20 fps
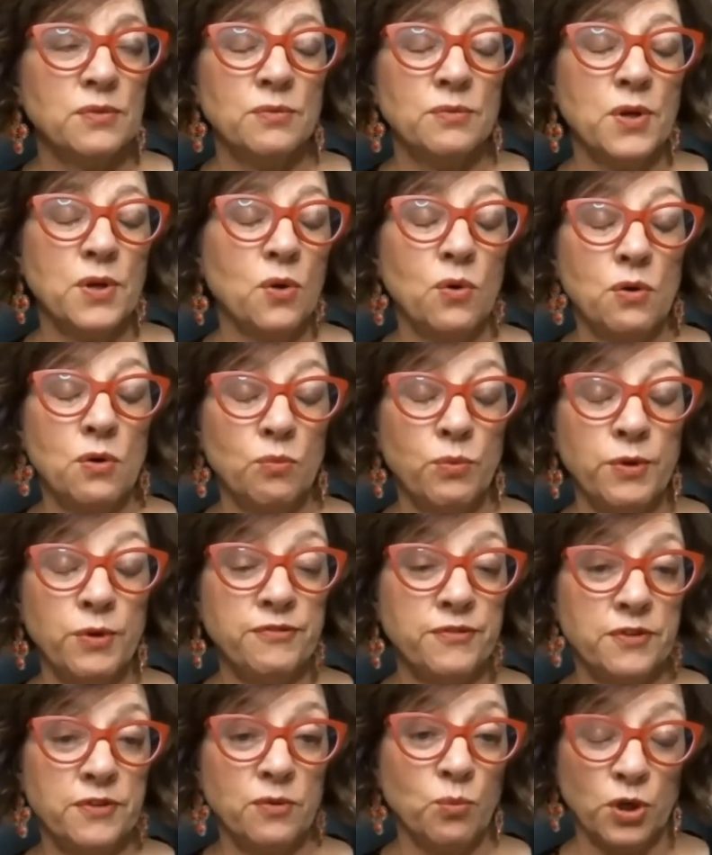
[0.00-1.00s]

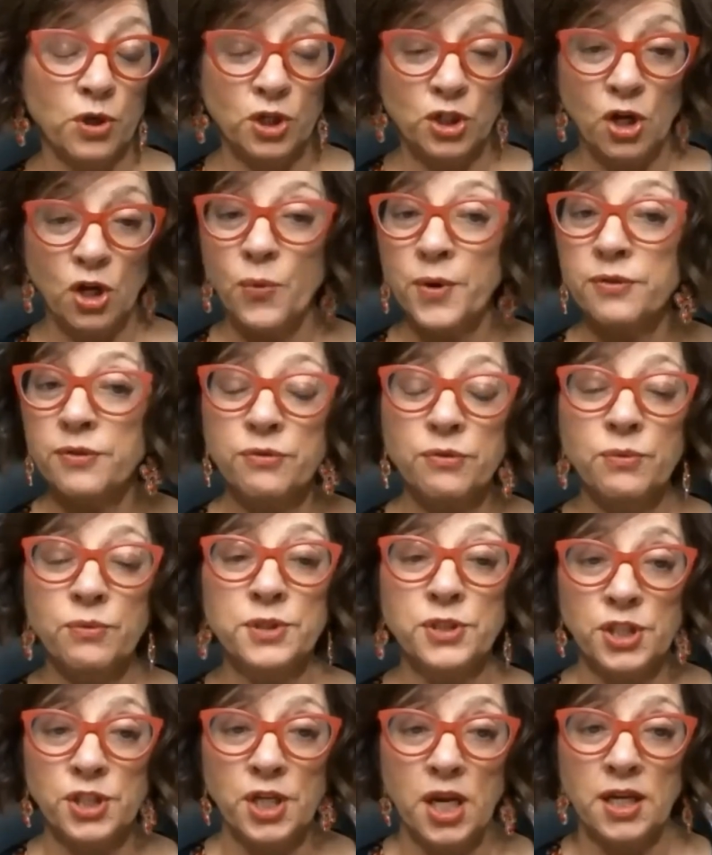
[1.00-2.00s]
we're going
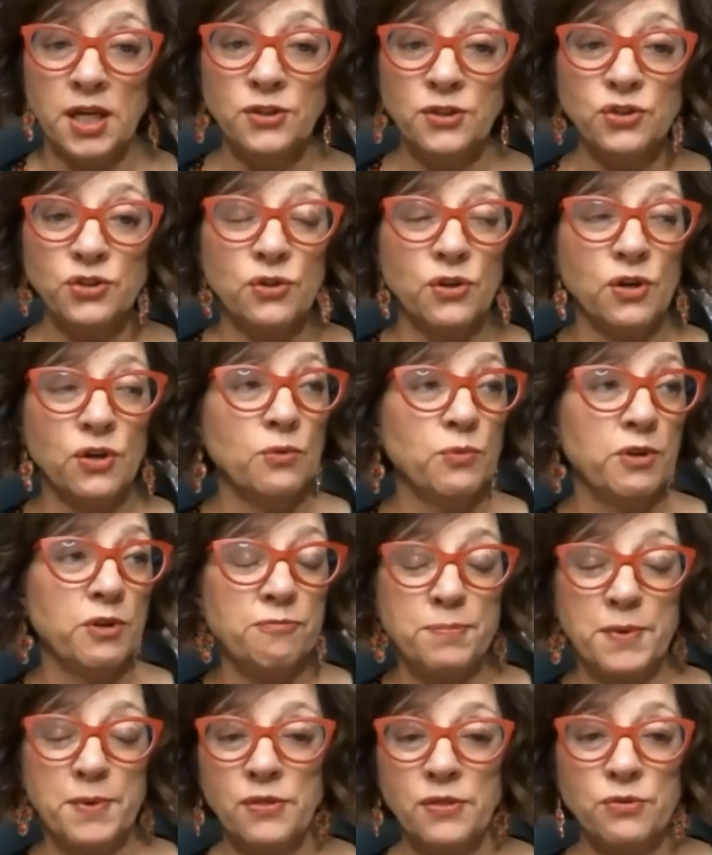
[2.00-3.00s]
through a change, or
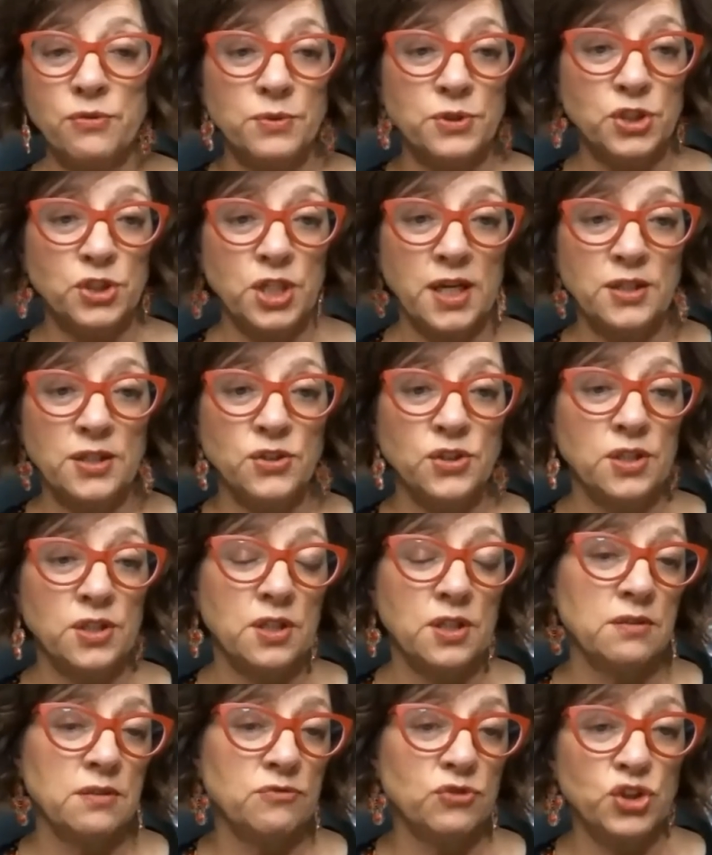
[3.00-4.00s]
we've been through a change,
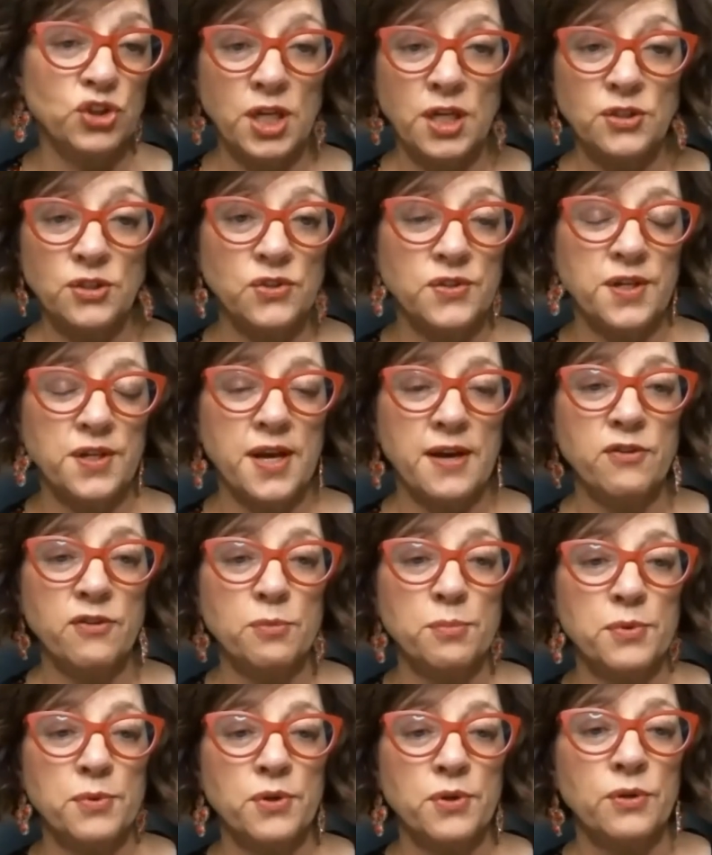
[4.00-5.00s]
and change is
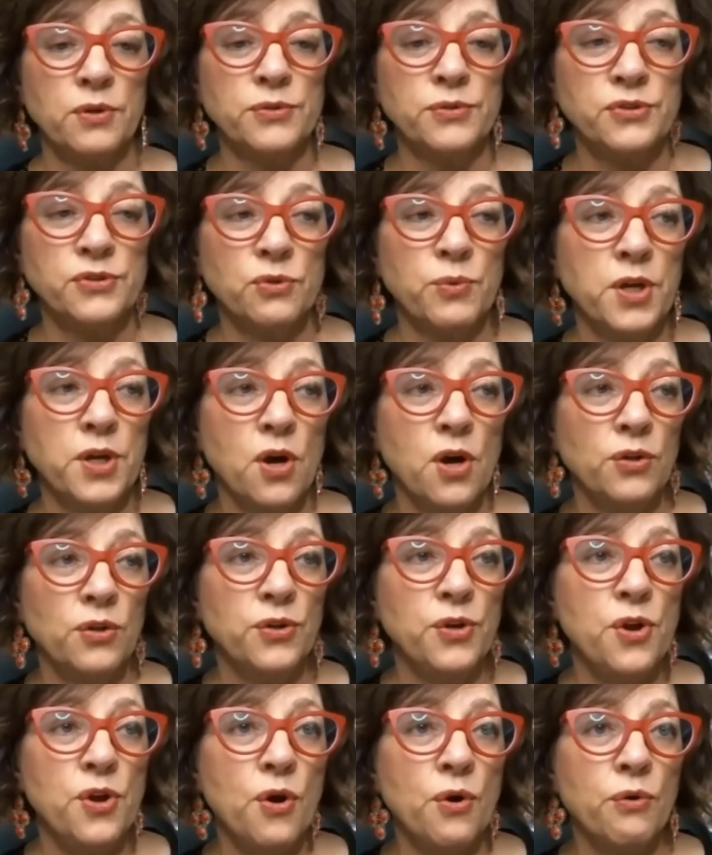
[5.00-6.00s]
inevitable. So we
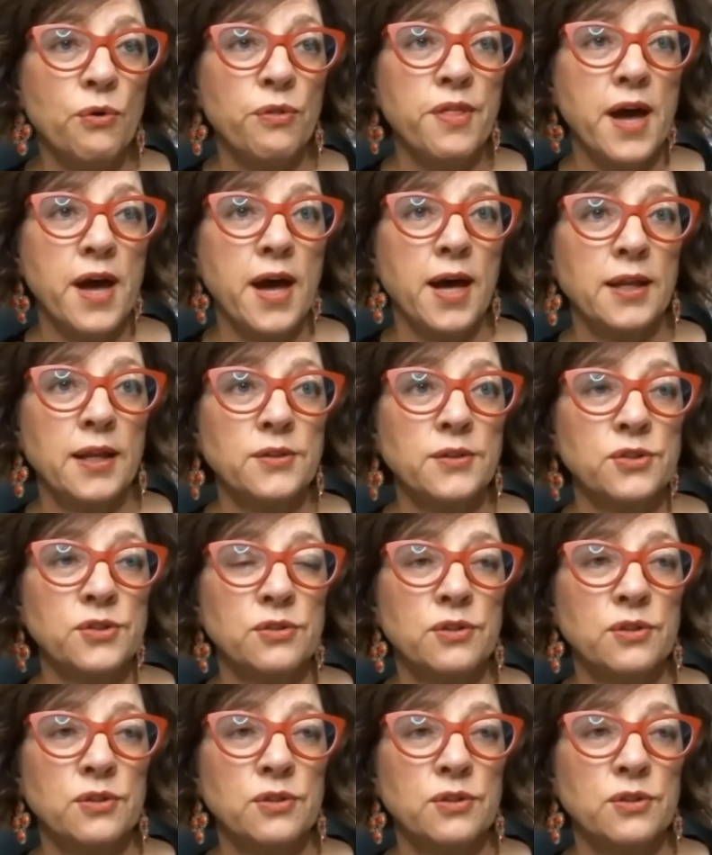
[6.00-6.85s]
all know that